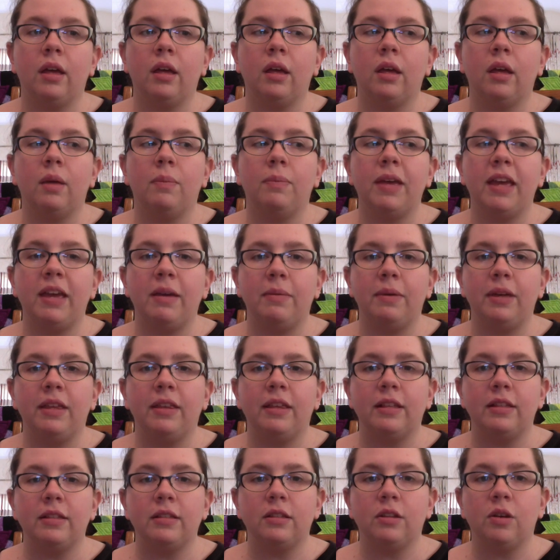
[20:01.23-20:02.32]
a baby
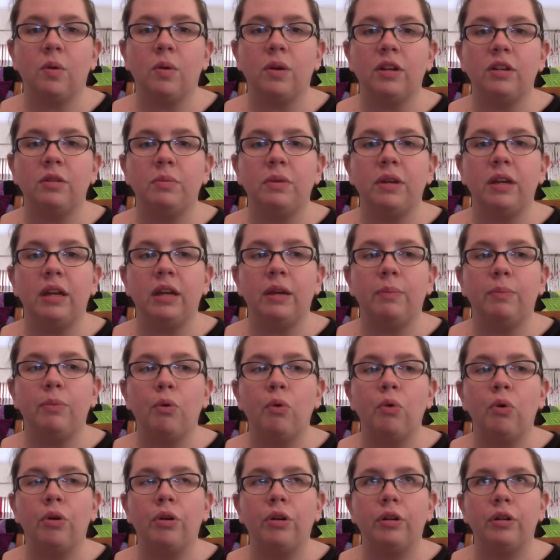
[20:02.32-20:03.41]
that's going to be
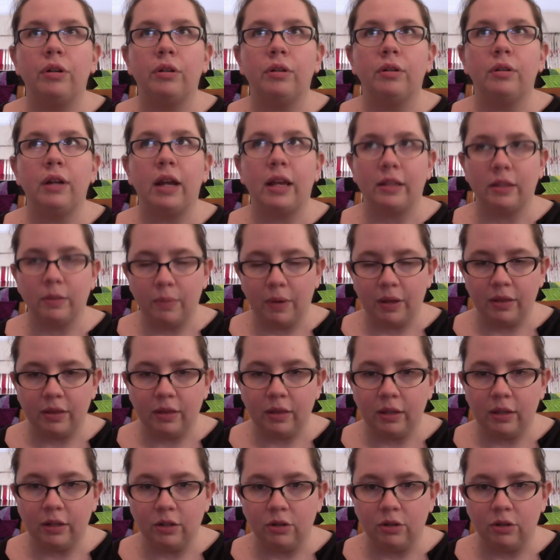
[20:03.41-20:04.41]
born next month,